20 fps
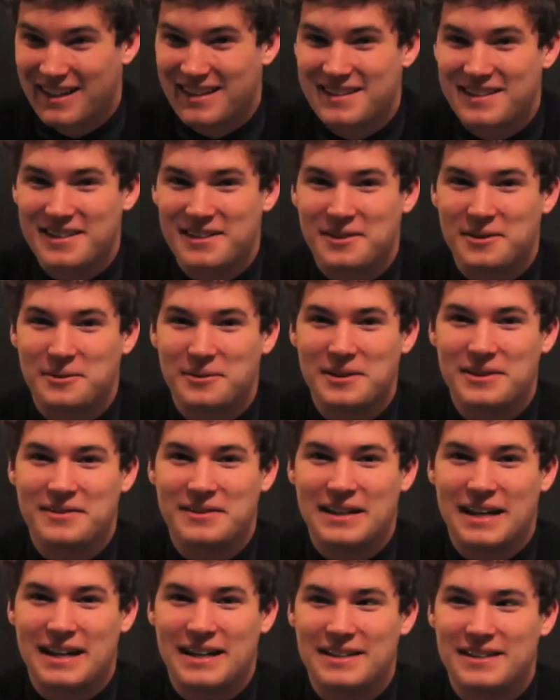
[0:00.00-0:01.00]
So we've
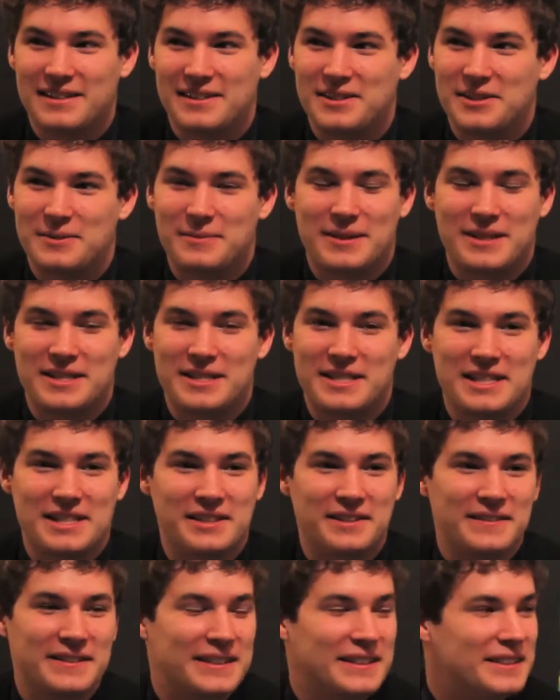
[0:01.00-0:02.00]
got too much
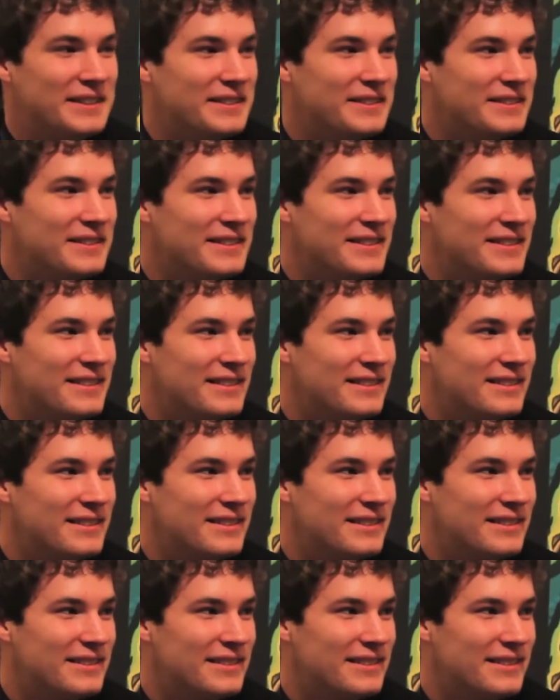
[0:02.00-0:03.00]
E3 news
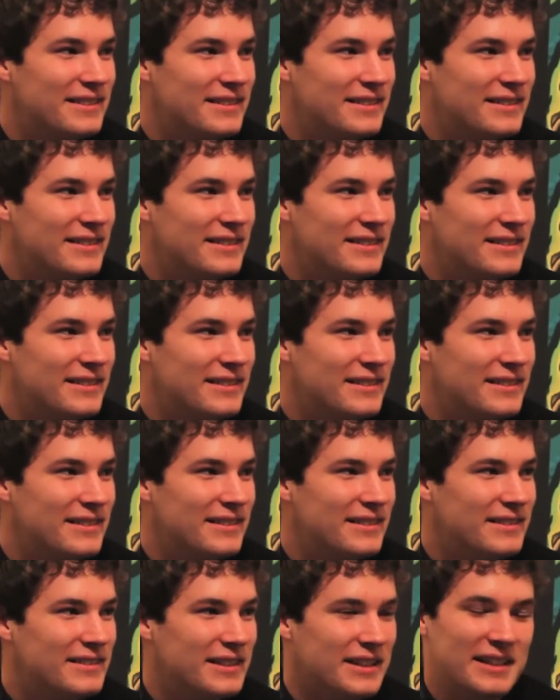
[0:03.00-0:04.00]

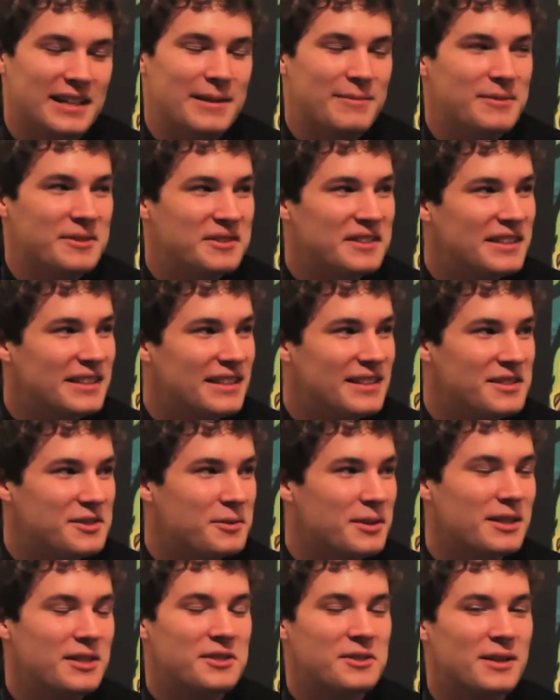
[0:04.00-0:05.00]
to keep doing this.
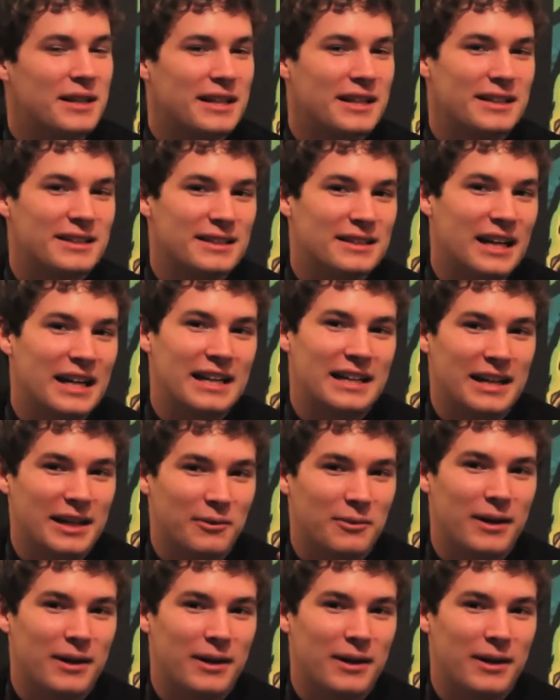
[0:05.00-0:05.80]
We're going to do like a lightning